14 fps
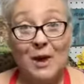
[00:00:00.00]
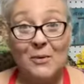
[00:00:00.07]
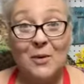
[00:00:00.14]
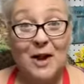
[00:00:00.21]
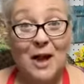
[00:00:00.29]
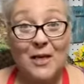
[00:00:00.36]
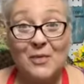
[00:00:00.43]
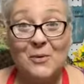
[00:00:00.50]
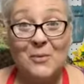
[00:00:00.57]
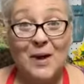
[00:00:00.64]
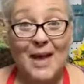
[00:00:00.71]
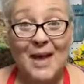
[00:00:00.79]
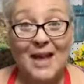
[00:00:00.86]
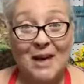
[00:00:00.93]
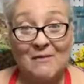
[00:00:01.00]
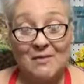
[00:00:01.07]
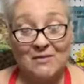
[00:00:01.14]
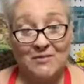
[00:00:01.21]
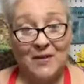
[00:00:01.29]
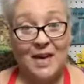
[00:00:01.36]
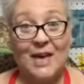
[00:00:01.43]
They were out in the wet
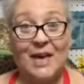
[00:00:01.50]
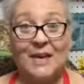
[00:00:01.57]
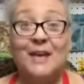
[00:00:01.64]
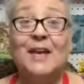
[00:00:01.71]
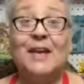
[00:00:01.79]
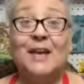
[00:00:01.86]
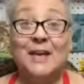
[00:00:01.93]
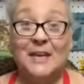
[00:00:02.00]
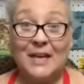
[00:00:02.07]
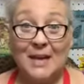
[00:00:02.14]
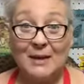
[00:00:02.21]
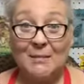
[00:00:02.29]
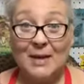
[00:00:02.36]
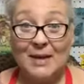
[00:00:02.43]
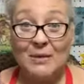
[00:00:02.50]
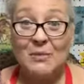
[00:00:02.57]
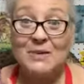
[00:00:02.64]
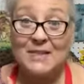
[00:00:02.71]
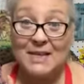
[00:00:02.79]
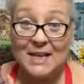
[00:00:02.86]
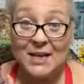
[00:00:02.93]
having fun. Gimme
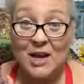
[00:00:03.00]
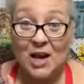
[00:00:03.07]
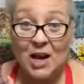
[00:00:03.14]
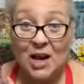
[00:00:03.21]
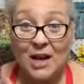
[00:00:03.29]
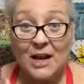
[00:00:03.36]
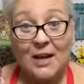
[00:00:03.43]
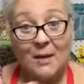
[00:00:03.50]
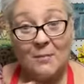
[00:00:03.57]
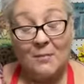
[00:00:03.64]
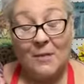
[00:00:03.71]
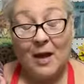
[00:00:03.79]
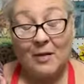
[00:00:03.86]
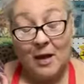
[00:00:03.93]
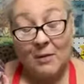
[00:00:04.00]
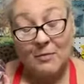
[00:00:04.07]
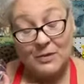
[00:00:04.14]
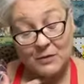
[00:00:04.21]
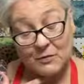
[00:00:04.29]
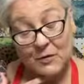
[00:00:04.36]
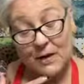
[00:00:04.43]
was getting hot, and I
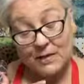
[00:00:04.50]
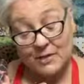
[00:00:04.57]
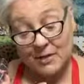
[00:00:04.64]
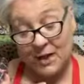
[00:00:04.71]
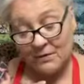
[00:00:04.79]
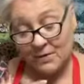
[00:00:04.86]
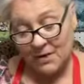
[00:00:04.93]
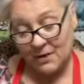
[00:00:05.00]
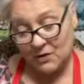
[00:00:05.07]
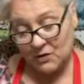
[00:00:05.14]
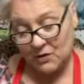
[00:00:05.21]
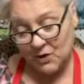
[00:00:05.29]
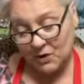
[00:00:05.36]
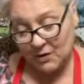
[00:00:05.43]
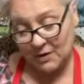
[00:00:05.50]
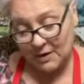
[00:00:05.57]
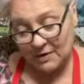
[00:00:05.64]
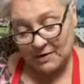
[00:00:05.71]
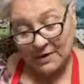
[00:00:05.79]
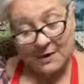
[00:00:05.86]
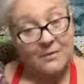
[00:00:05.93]
was afraid I was going to have a heat stroke. I
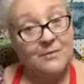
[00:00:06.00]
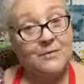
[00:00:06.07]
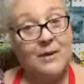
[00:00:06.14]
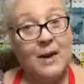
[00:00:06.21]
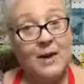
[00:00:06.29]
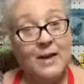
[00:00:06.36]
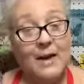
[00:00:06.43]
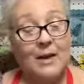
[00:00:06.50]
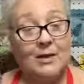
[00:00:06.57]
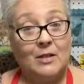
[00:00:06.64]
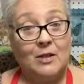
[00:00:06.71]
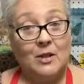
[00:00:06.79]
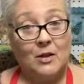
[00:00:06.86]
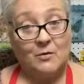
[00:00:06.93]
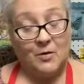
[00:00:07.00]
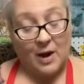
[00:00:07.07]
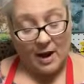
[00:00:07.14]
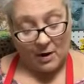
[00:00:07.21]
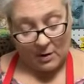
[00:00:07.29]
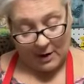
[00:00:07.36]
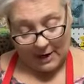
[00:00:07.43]
was like, finally, a little over
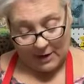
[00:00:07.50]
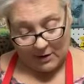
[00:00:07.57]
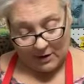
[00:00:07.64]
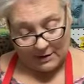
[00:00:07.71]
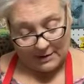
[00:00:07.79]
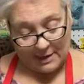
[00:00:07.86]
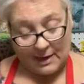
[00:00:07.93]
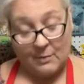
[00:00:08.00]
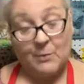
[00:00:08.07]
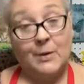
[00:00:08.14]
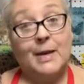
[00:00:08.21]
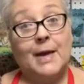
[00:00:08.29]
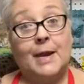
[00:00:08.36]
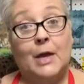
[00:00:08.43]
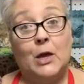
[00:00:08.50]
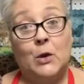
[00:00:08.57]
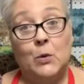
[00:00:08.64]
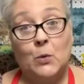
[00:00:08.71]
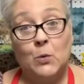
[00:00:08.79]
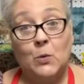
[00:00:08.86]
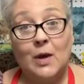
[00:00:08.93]
an hour later, I was like, we got to
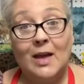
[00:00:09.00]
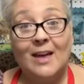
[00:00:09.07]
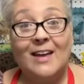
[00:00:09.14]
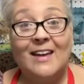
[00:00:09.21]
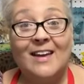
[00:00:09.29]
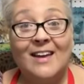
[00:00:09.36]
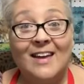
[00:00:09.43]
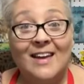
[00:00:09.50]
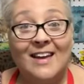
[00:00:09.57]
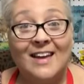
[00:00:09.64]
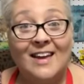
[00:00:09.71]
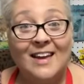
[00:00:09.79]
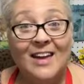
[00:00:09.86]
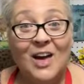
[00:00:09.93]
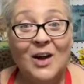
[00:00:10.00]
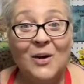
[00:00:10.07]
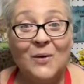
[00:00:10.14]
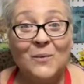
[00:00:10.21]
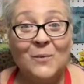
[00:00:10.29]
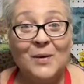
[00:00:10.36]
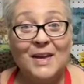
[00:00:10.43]
go.
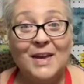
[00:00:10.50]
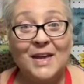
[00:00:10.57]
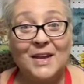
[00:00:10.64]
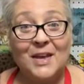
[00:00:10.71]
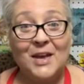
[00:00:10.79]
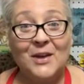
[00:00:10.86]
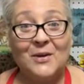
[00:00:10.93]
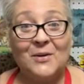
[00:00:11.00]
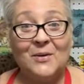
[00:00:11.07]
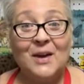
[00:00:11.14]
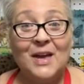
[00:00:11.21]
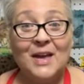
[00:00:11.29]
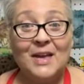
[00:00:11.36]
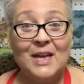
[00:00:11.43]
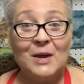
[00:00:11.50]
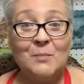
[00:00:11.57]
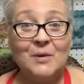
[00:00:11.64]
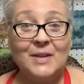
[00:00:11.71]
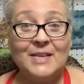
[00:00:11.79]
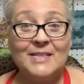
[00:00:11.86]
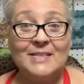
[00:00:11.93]
We got to go.
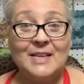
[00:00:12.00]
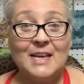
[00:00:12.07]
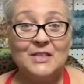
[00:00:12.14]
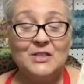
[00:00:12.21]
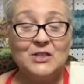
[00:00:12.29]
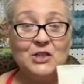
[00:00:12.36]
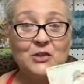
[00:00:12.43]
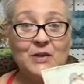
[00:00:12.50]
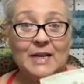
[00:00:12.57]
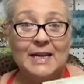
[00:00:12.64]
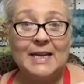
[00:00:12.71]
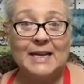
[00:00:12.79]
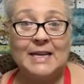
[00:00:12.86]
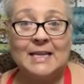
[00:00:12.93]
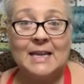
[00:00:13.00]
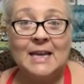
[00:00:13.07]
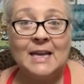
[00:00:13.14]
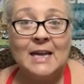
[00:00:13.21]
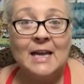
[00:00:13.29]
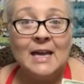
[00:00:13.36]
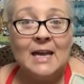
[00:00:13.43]
Kimberly says green.
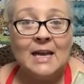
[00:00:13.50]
